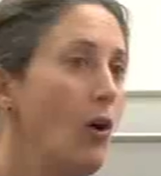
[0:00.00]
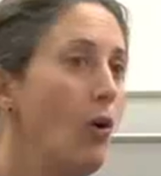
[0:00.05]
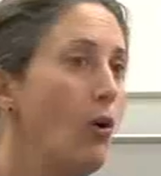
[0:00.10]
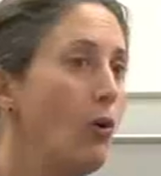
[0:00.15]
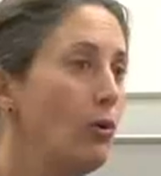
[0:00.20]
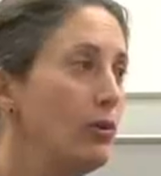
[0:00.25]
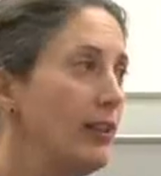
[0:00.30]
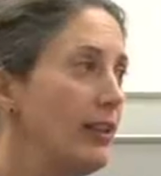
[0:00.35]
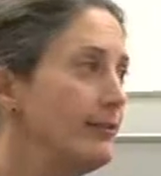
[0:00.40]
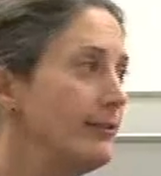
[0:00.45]

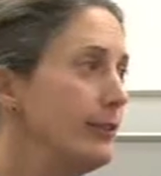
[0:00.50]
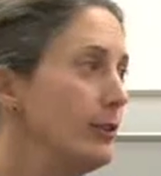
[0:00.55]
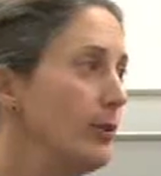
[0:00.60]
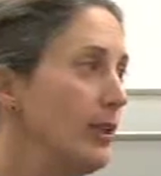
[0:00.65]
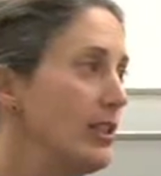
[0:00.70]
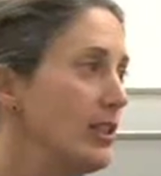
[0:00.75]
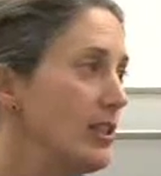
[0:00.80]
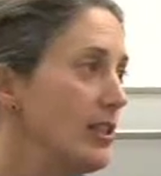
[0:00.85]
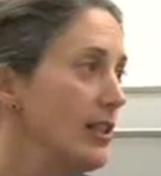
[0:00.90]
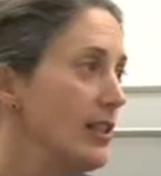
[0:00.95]
hold
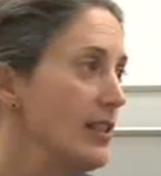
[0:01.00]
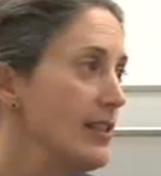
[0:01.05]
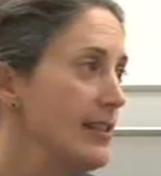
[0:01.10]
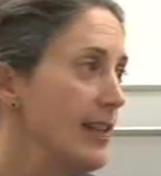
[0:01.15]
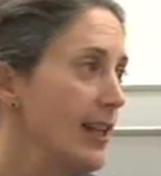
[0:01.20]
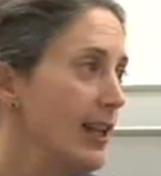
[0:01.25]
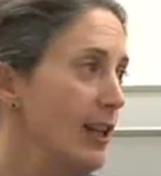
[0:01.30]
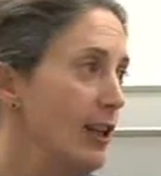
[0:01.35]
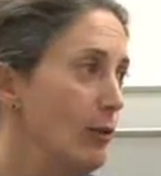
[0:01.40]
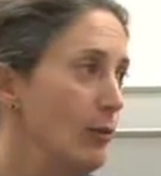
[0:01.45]
everyone to the
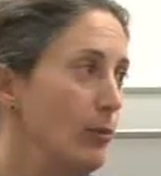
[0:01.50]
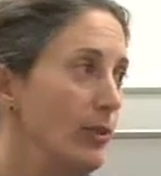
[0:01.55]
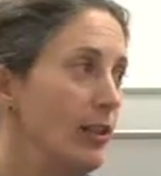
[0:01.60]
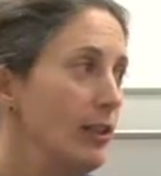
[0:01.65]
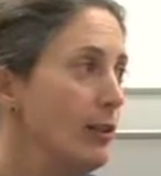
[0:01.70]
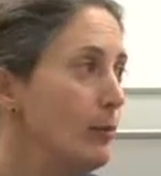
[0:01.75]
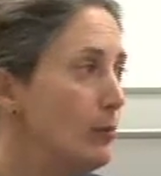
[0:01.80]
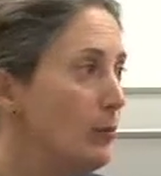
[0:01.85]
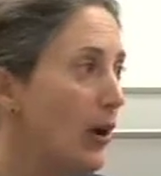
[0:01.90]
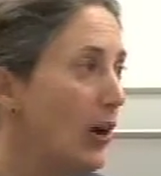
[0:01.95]
same
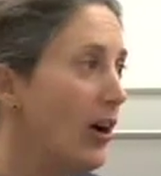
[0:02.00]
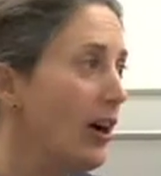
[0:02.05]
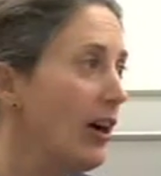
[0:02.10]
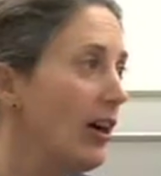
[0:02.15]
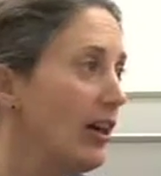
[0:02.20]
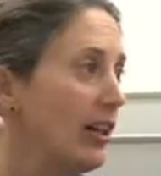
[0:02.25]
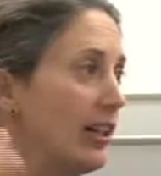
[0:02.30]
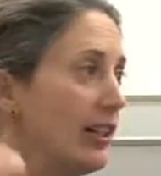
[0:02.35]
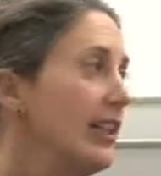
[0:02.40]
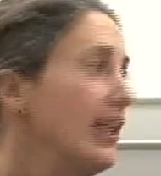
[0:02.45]

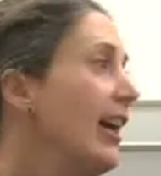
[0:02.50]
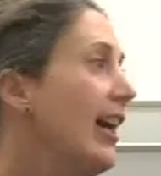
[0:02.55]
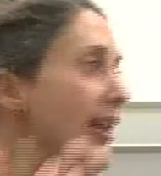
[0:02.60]
bar,